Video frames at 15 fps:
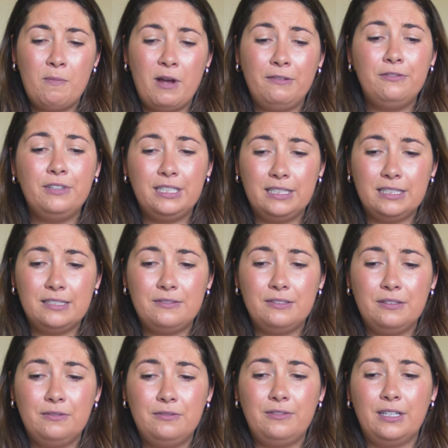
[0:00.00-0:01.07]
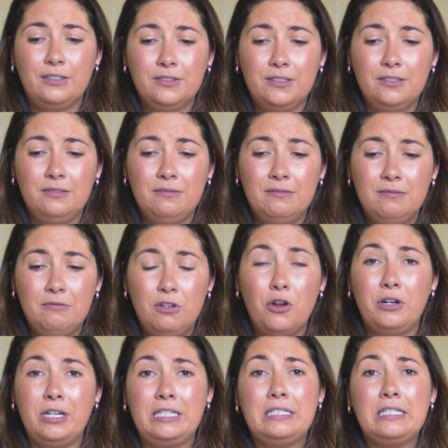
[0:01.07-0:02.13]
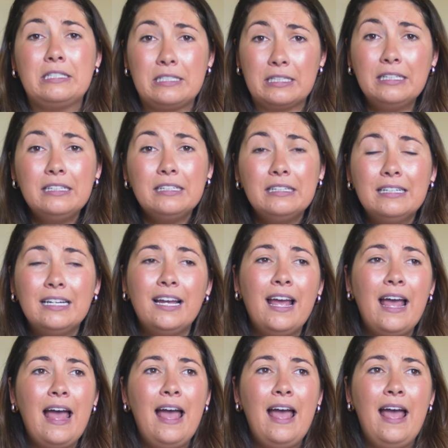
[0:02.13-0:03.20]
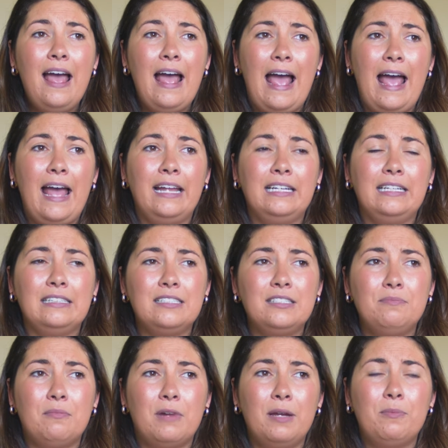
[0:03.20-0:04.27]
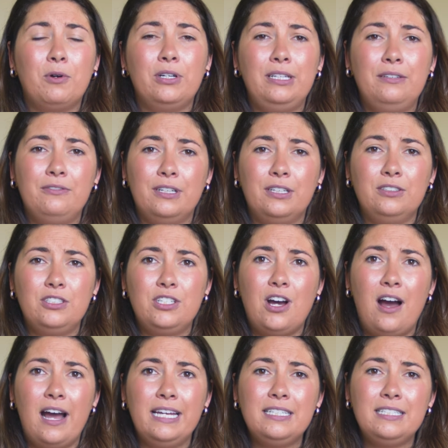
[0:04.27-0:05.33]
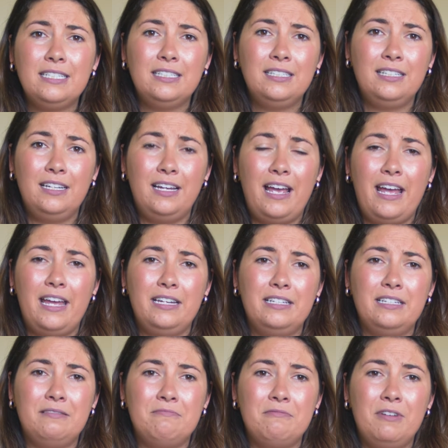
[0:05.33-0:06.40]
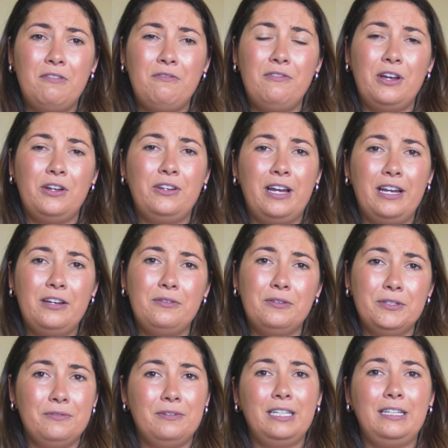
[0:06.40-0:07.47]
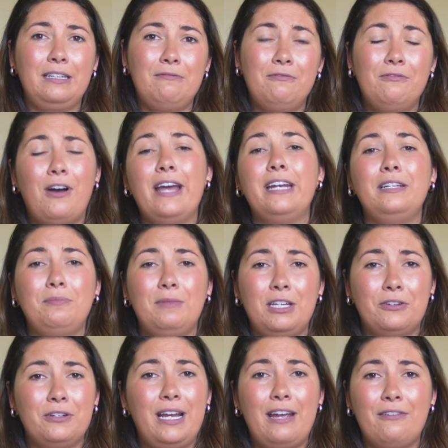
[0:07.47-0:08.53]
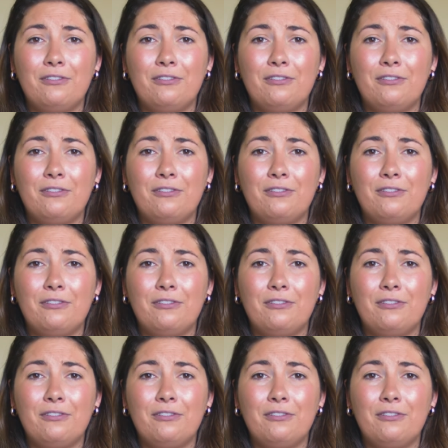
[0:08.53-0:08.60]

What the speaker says: My fitness felt non-existent and my body felt tight and it felt like it was really fighting me on